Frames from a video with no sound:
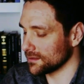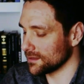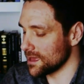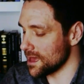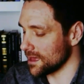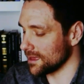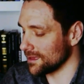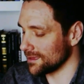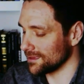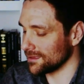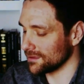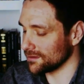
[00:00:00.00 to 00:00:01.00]
"Ha!
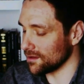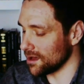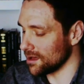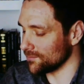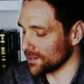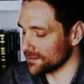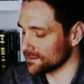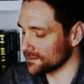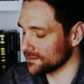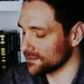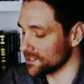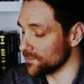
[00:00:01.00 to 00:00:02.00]
You're harmless,"
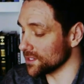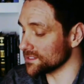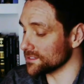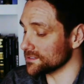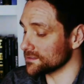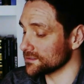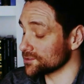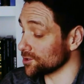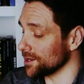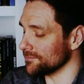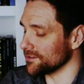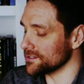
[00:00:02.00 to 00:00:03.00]
she mutters,
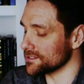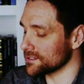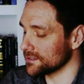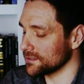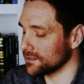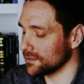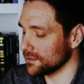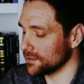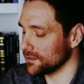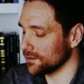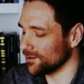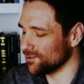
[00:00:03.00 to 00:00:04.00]
triumphant.
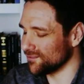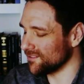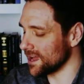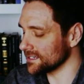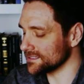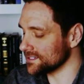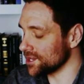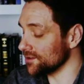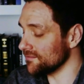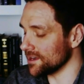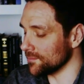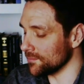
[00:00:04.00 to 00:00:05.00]
"All fangs and no
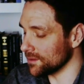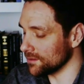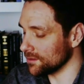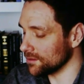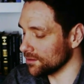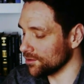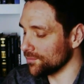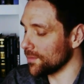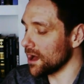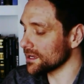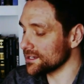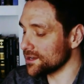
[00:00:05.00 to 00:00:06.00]
venom, all
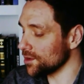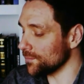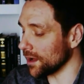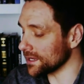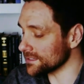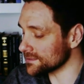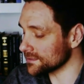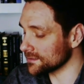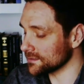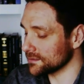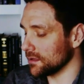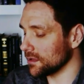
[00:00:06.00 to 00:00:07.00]
bark and no bite."
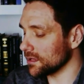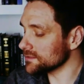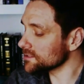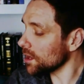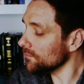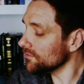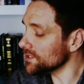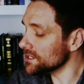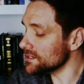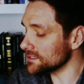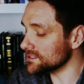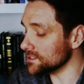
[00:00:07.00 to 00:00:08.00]
As
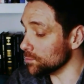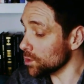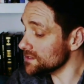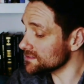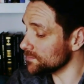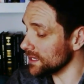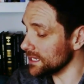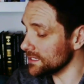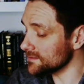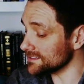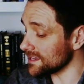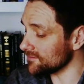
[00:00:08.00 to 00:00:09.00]
confident as she'd once
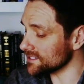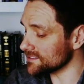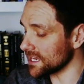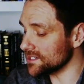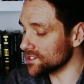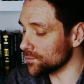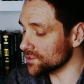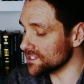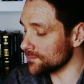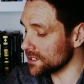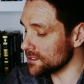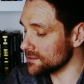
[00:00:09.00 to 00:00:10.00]
been that devastation was
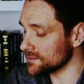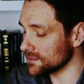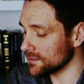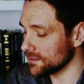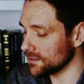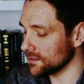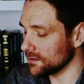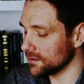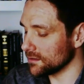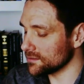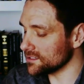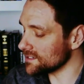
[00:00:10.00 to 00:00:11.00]
imminent,
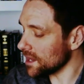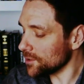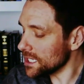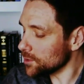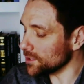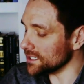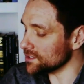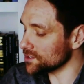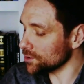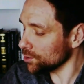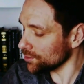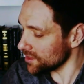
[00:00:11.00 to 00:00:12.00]
she's now equally
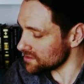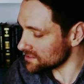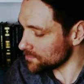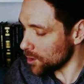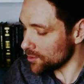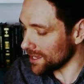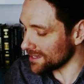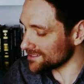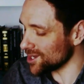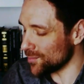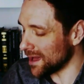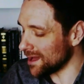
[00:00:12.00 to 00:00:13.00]
sure that the smoke has
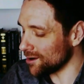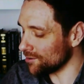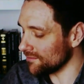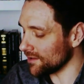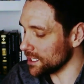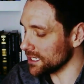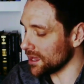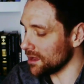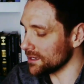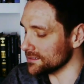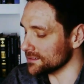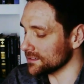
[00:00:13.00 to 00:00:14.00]
no power of any
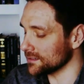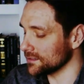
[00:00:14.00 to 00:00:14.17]
kind.